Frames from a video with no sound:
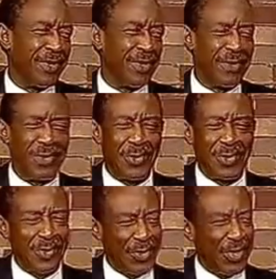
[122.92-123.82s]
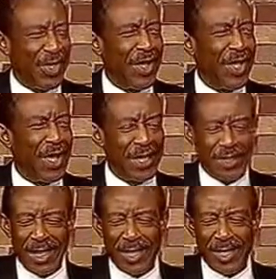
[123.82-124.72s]
Mm -hmm. uh, for, dry. You know,
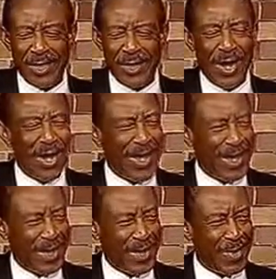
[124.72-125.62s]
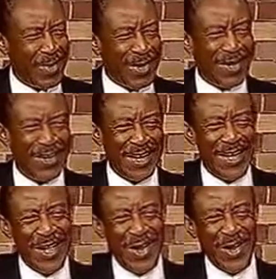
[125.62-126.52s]
exactly, really. Mm. dry and completely
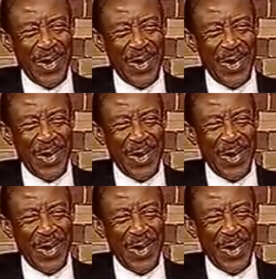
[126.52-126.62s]
mm -hmm.